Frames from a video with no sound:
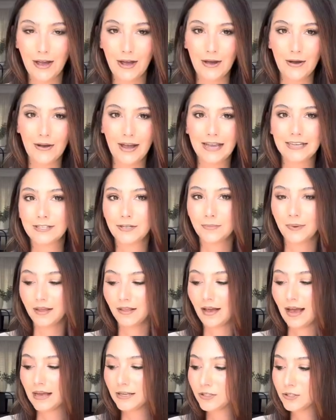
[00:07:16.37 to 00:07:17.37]
Okay, so my
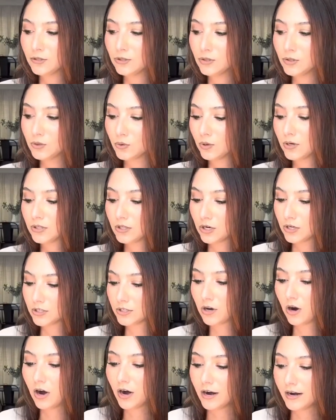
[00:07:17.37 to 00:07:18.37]
last two stores are
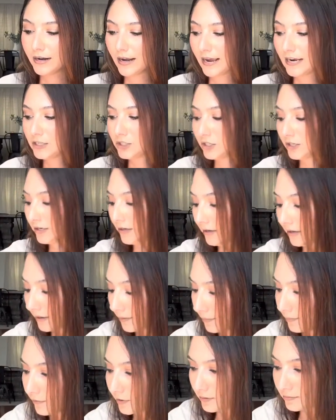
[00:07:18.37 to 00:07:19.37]
Zara and
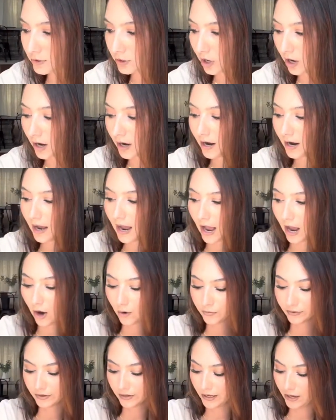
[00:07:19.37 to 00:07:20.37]
H&M. From Zara,
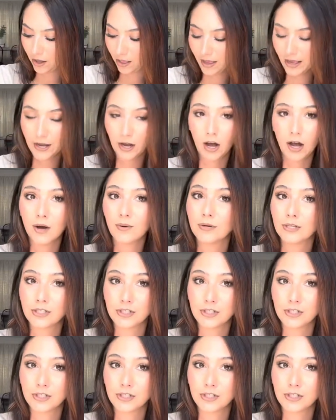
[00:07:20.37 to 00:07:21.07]
really all I got was